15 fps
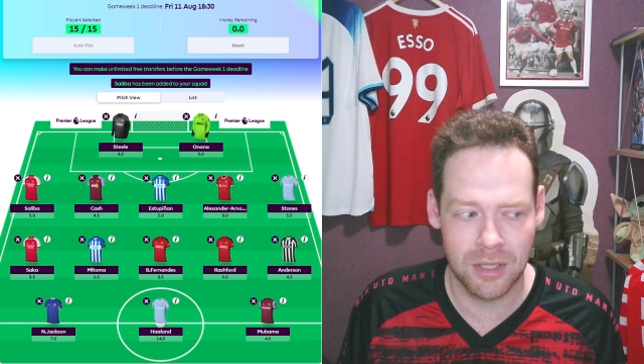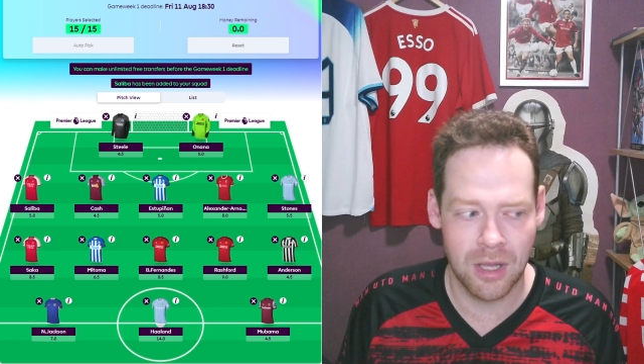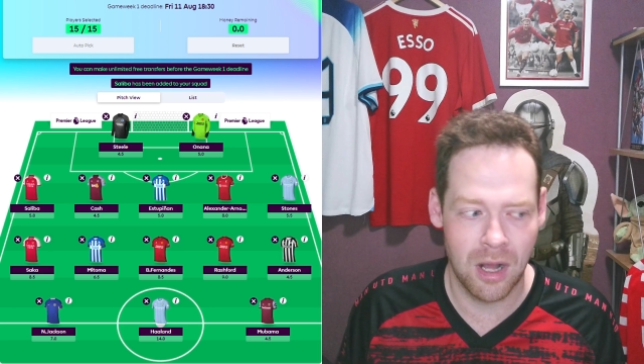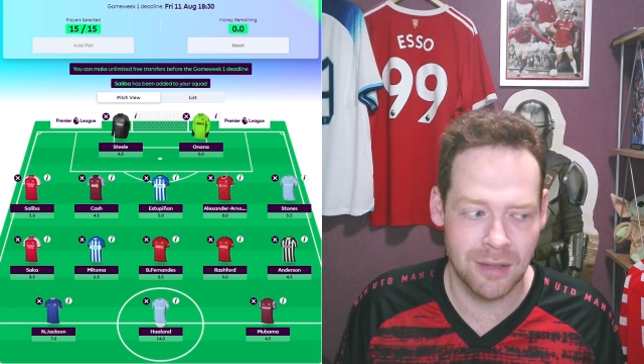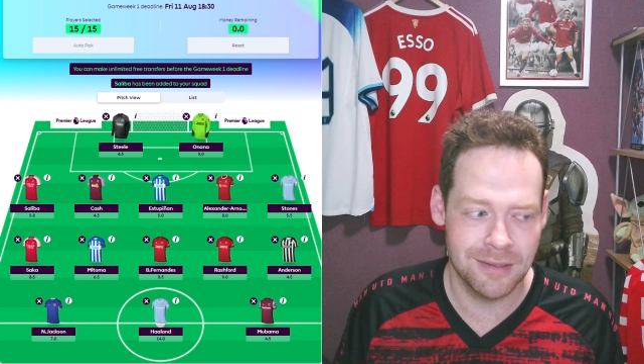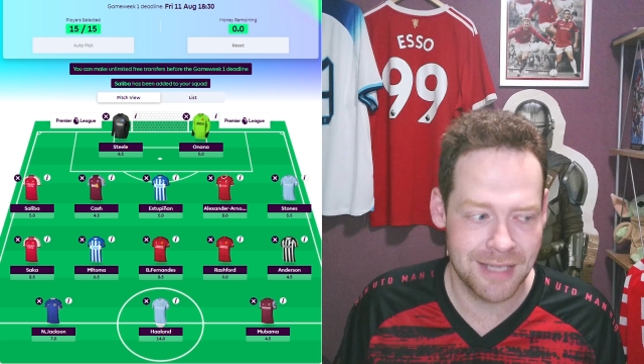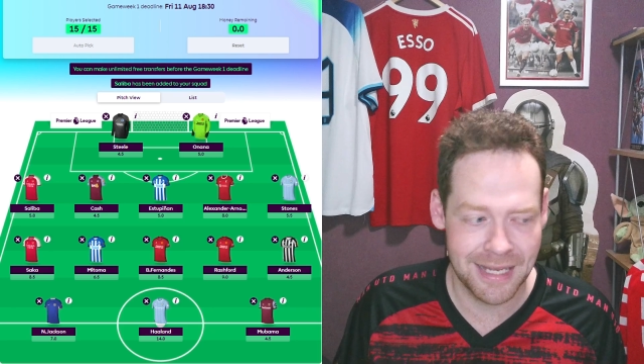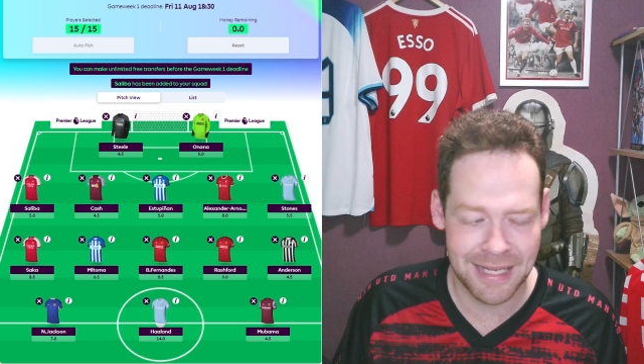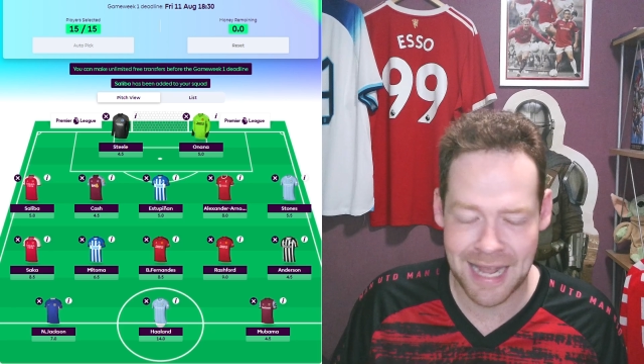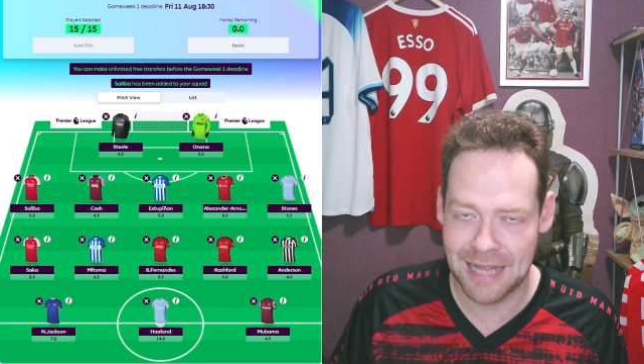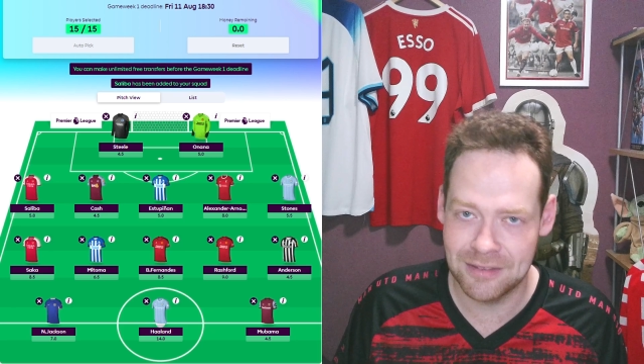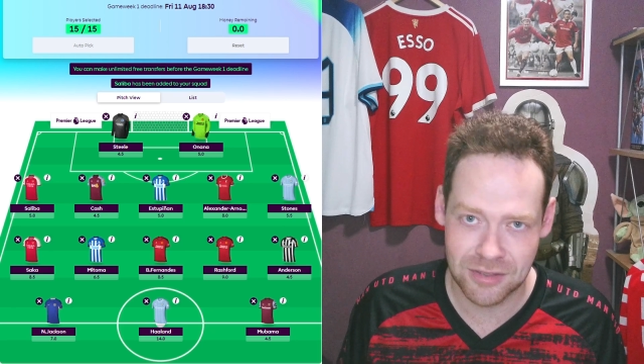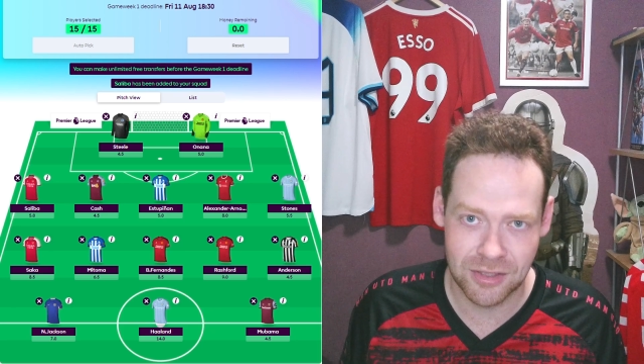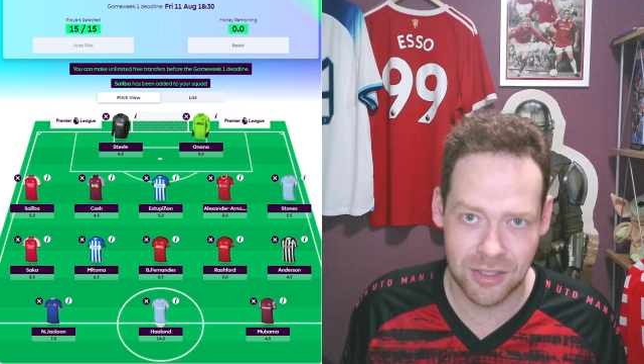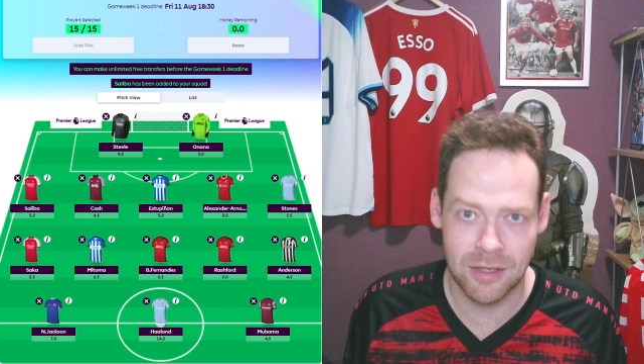card and take
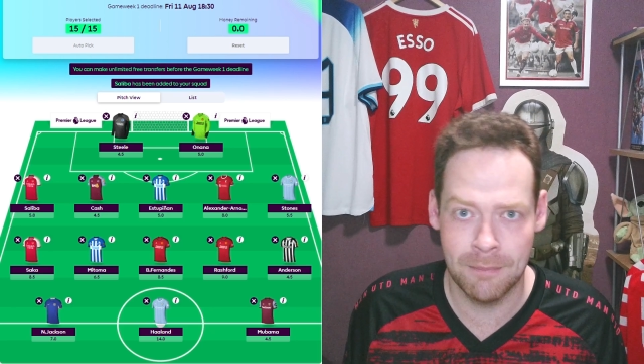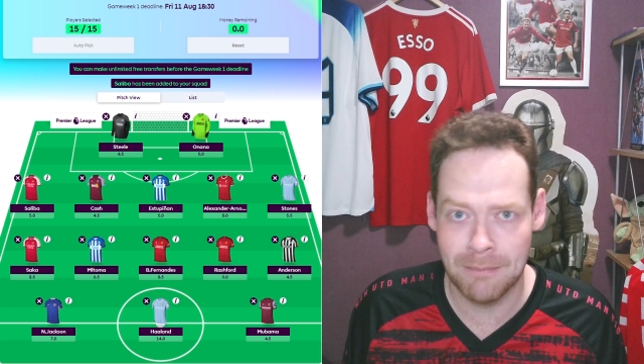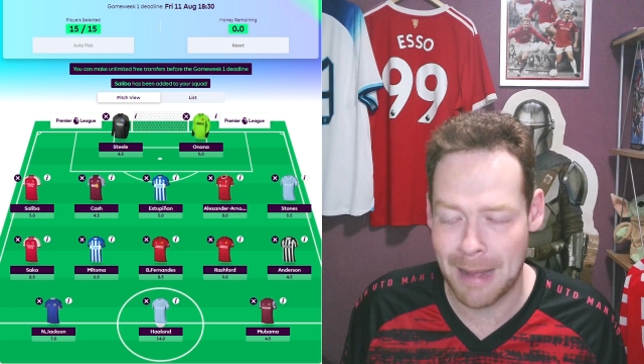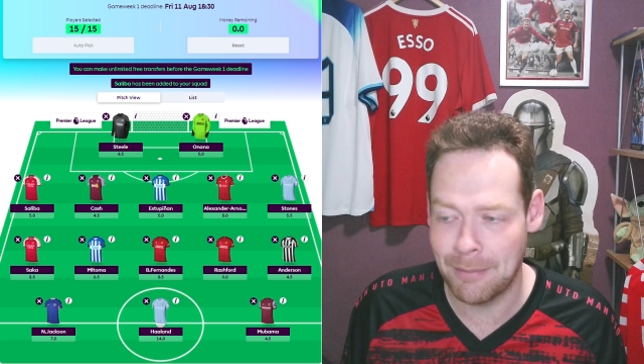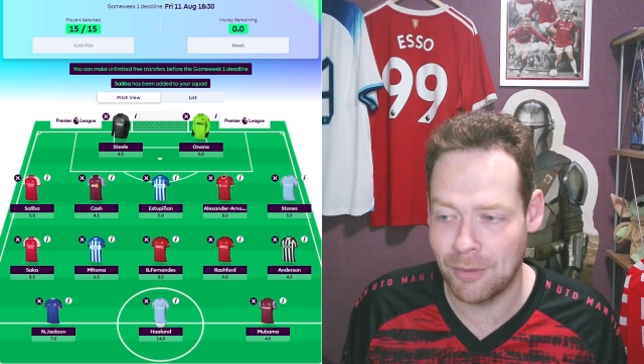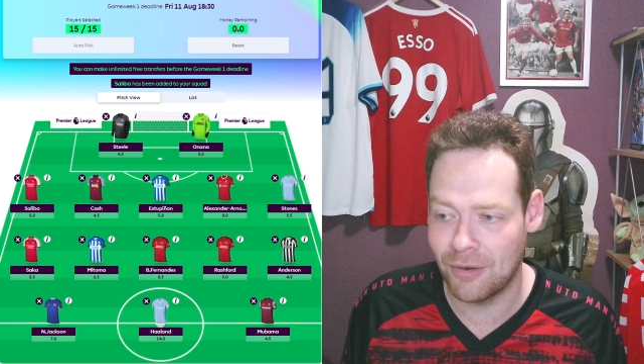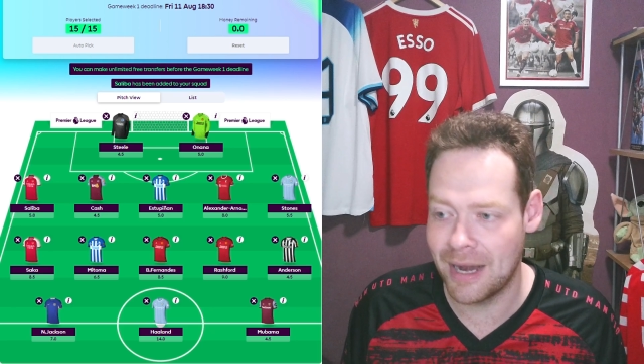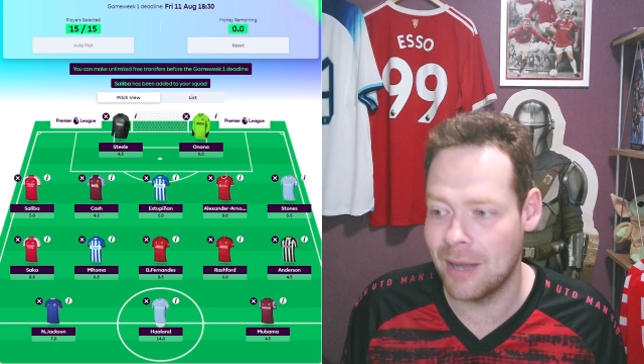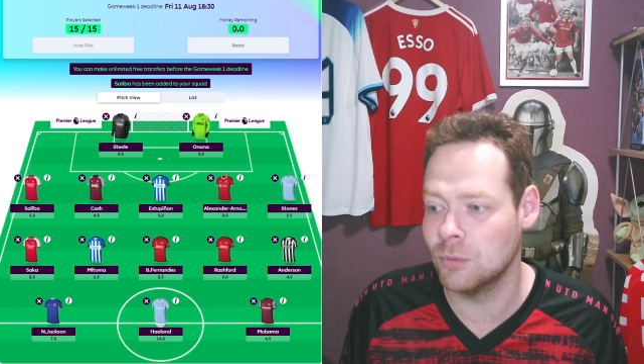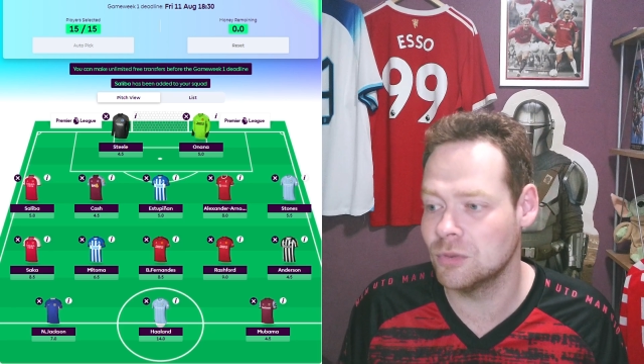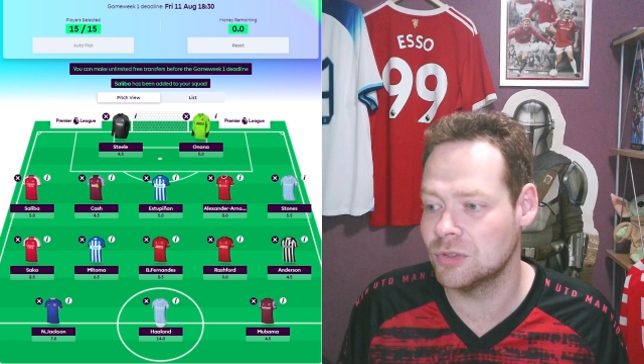Anderson and Mbama out.